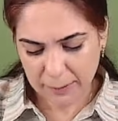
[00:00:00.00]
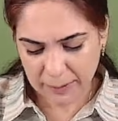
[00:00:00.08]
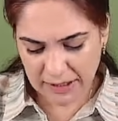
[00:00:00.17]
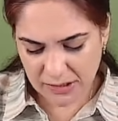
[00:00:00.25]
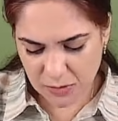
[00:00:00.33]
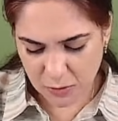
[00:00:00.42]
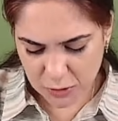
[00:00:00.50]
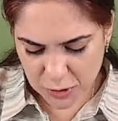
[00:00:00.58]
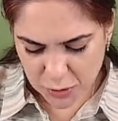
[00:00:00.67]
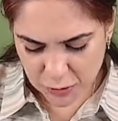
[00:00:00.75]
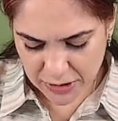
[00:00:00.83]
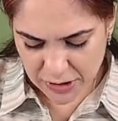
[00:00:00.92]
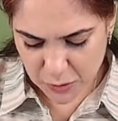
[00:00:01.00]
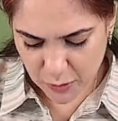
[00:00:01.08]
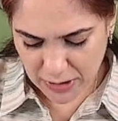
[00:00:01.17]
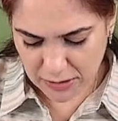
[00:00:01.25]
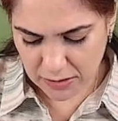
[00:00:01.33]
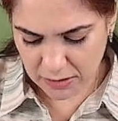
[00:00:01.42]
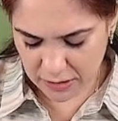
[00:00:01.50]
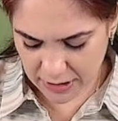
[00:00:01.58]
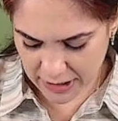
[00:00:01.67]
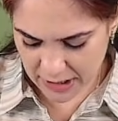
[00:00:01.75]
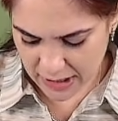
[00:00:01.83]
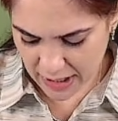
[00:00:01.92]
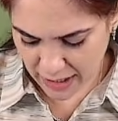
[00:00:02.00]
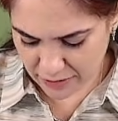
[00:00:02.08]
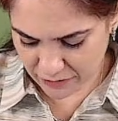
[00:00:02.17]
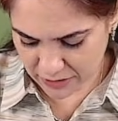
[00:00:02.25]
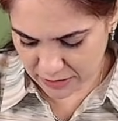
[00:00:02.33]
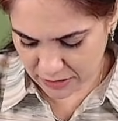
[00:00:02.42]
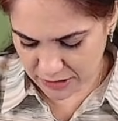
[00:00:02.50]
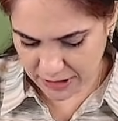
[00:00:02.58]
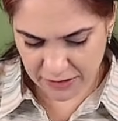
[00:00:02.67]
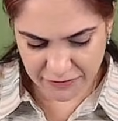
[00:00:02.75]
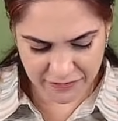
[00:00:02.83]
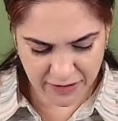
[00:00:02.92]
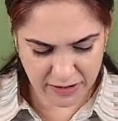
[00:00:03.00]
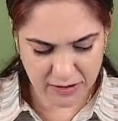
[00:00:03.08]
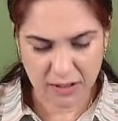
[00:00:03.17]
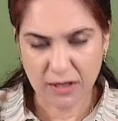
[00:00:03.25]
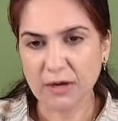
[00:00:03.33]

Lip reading: Please note students, 130 and 131